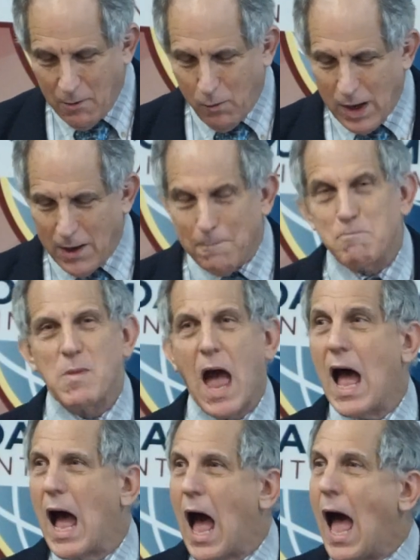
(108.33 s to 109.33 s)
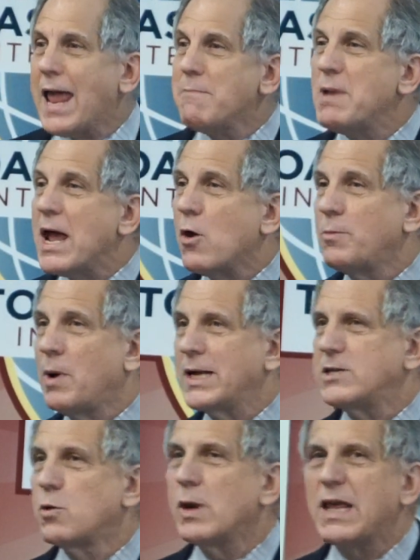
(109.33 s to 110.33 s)
Well, I am now in my
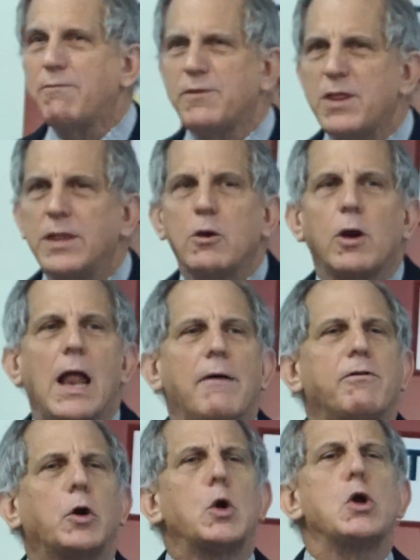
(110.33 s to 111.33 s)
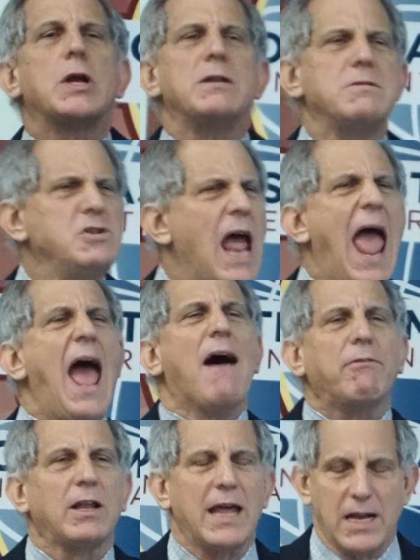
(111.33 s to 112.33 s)
25th year, and I've heard an
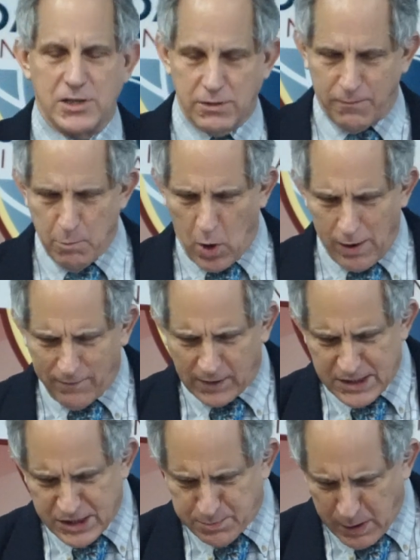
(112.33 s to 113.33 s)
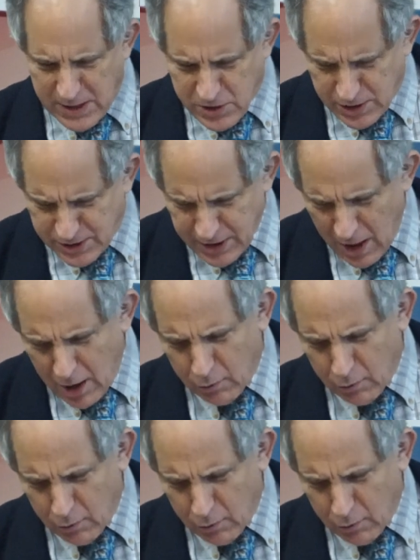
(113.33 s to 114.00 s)
avalanche of marvelous speeches.